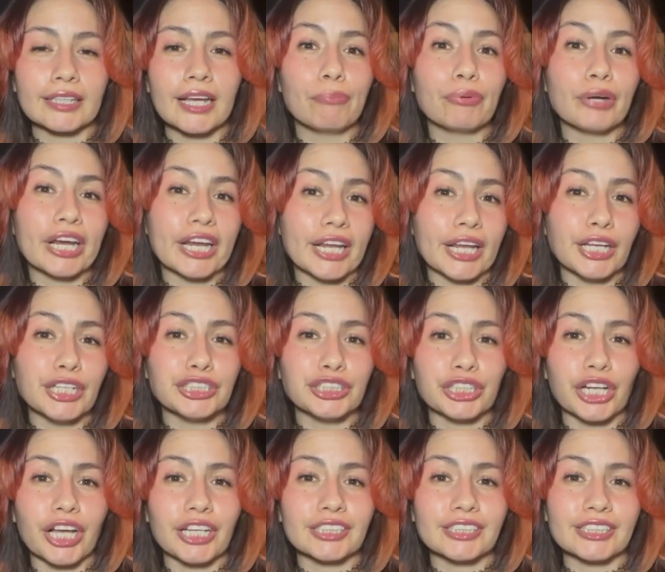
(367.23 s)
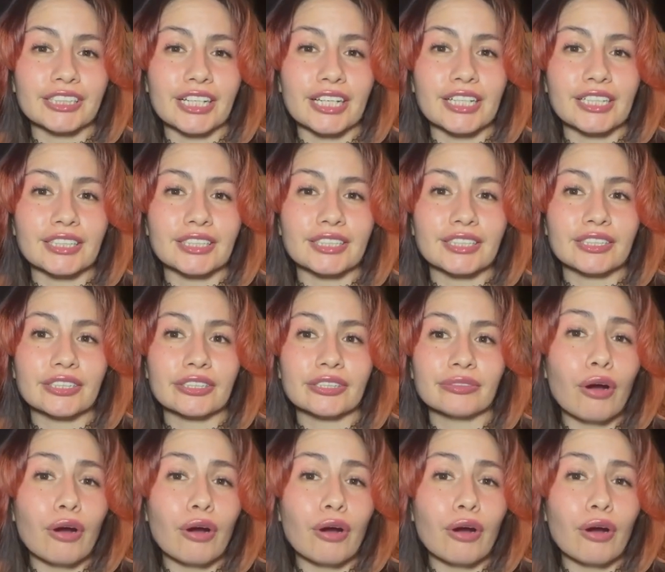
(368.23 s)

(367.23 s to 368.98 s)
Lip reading: bringing justice,